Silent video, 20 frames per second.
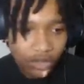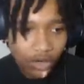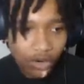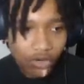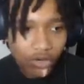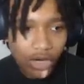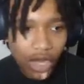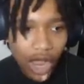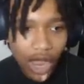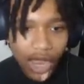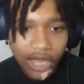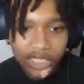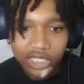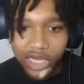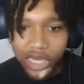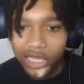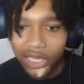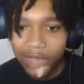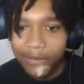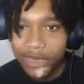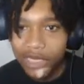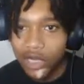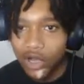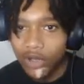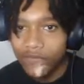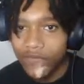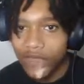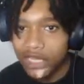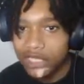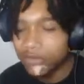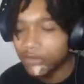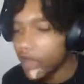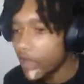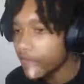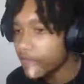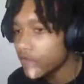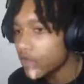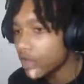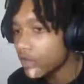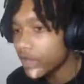On God, Chad. Let me know if that's my
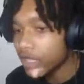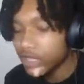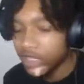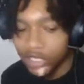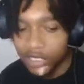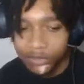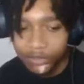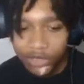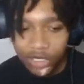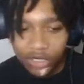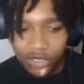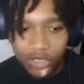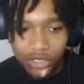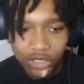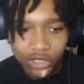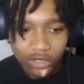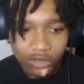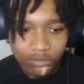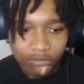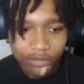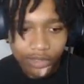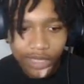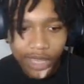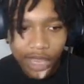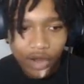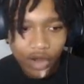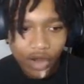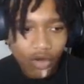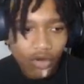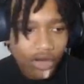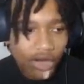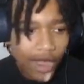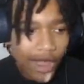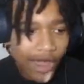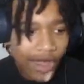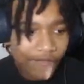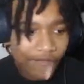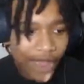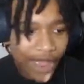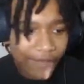fault right there, bro. But, like, on
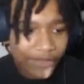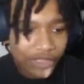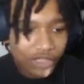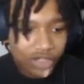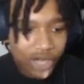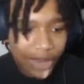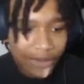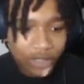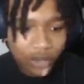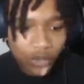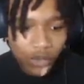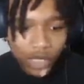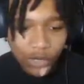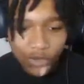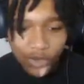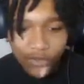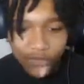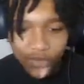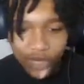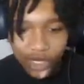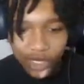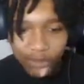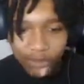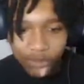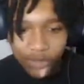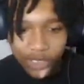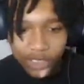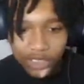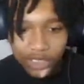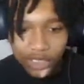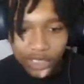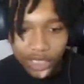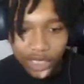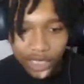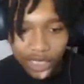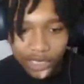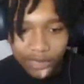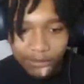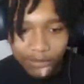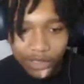God, if I have to drop 21 fucking points a
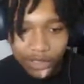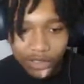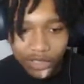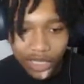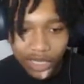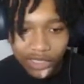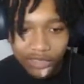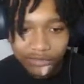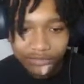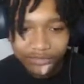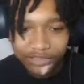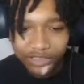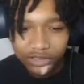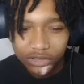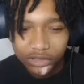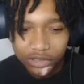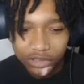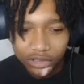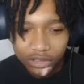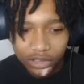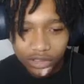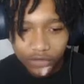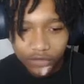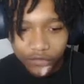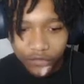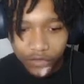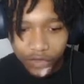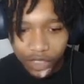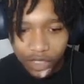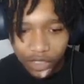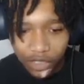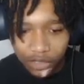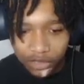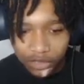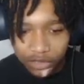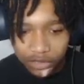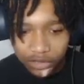game, bro, like, the fuck?